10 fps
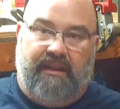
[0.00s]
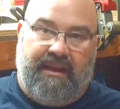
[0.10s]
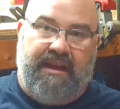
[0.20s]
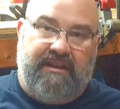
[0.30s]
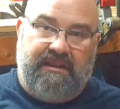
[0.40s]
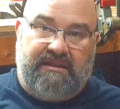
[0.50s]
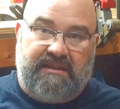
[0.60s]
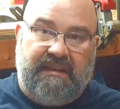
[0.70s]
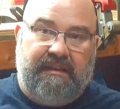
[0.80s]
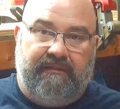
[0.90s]
Now that
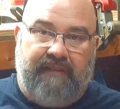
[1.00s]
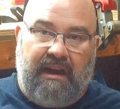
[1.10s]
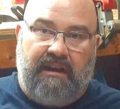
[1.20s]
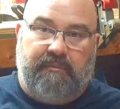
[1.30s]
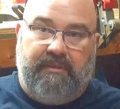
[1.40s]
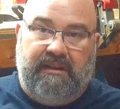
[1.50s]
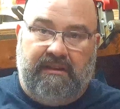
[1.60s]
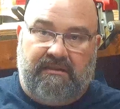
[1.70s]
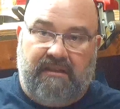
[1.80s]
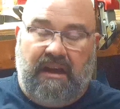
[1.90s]
extended firing pin
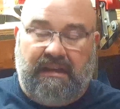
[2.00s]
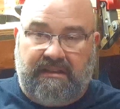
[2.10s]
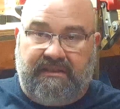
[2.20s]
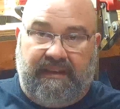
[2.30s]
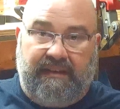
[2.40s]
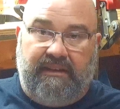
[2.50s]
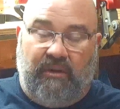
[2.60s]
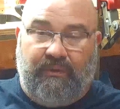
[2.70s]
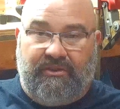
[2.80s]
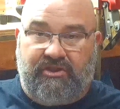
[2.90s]
is not extended
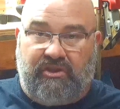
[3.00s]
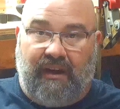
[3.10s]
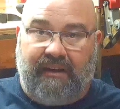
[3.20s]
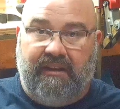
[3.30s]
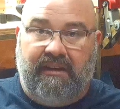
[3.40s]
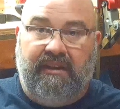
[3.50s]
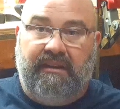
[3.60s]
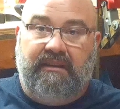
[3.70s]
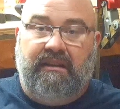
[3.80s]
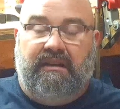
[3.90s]
on the striking end.